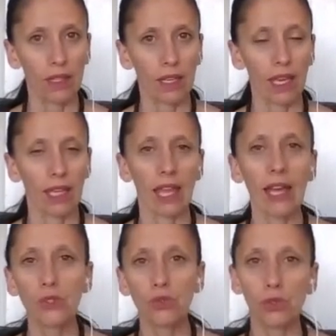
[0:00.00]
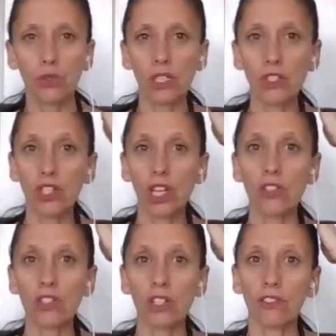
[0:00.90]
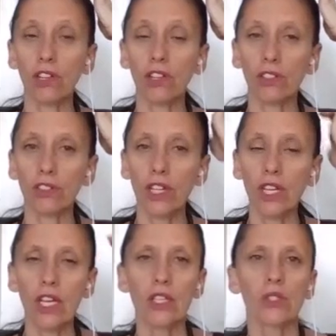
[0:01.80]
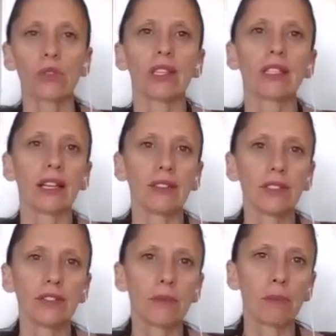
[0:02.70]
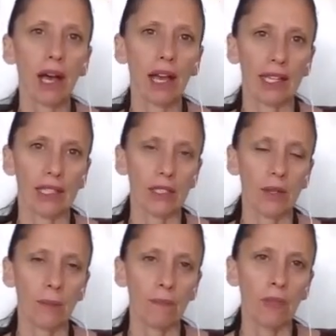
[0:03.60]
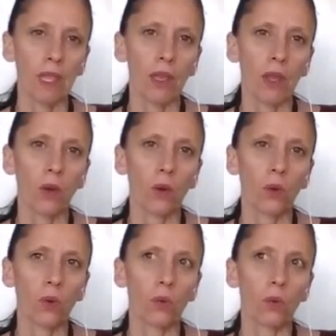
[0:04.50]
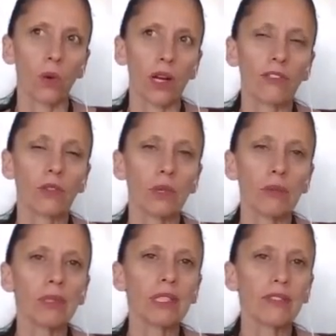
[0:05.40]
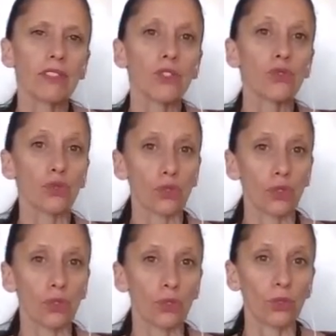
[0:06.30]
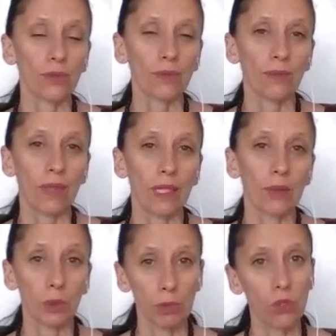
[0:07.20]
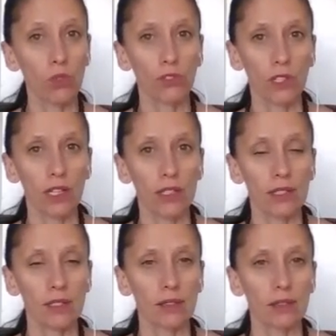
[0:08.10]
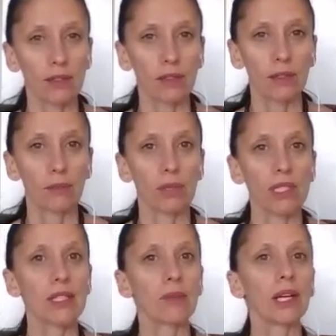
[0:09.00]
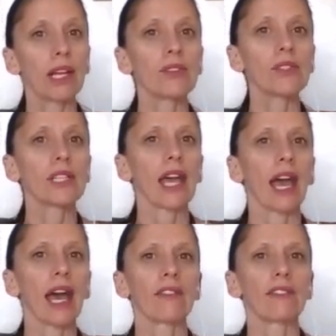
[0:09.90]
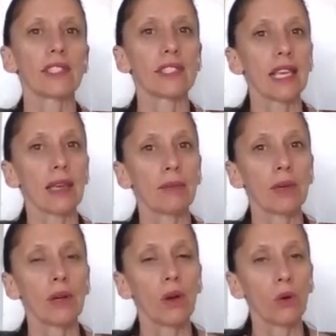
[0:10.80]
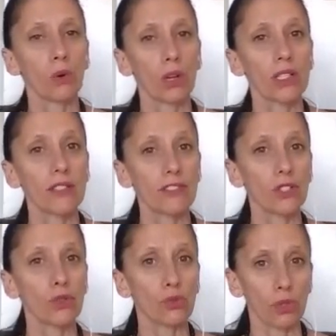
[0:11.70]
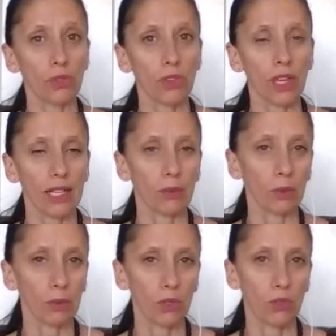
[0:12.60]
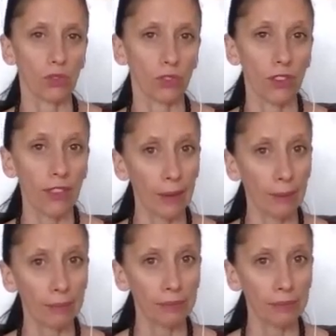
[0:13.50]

And that truth can change and evolve. So at the level of the mind, whatever we believe is true will be true for us. But someone else can have the same or a different truth and it will be true for them.